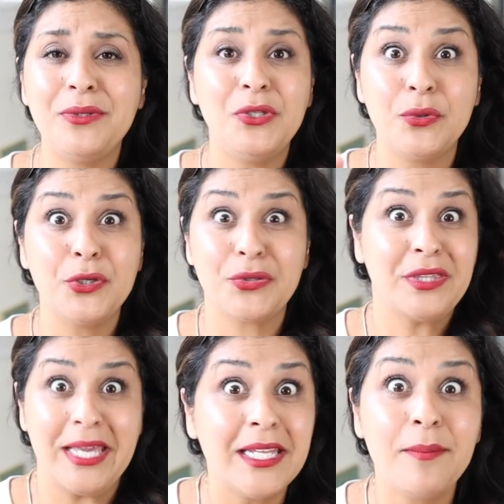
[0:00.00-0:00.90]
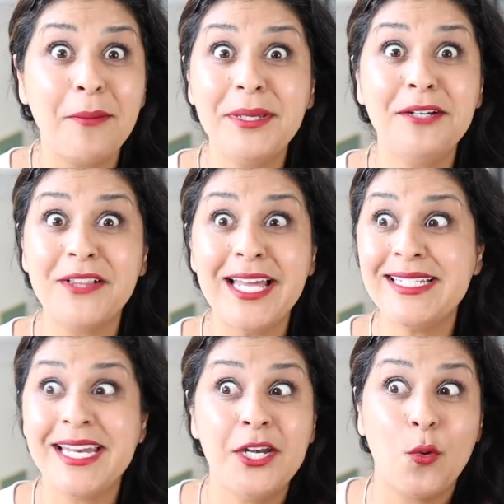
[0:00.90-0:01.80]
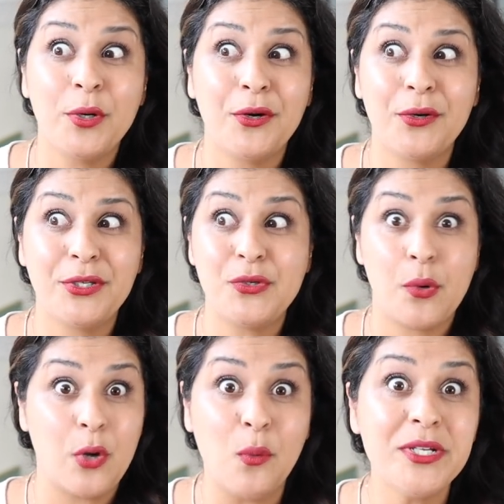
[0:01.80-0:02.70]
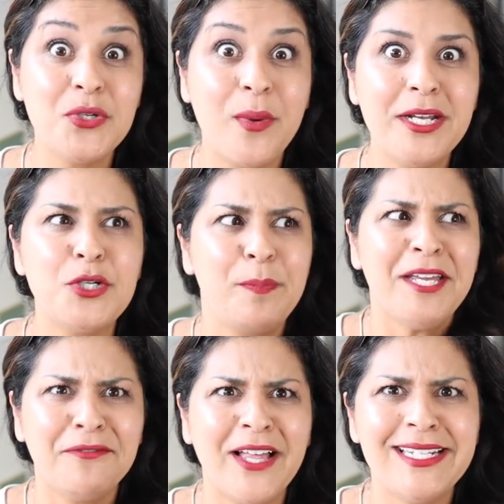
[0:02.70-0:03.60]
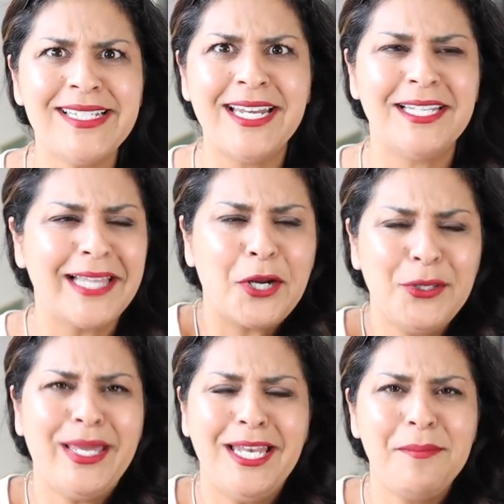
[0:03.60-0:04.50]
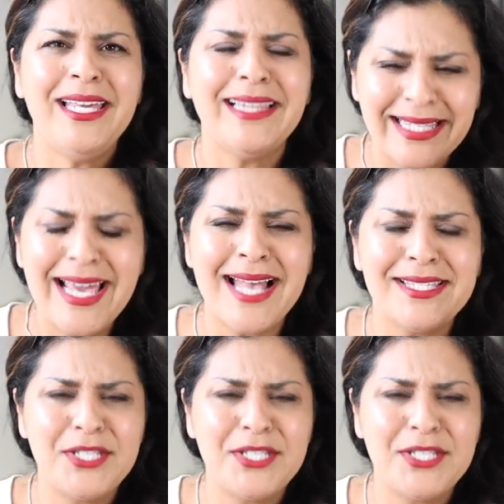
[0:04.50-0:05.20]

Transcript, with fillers: you're thinking about being a flight attendant, or you don't know what you want to do, be a flight attendant. Like, are you kidding me? Like, yes,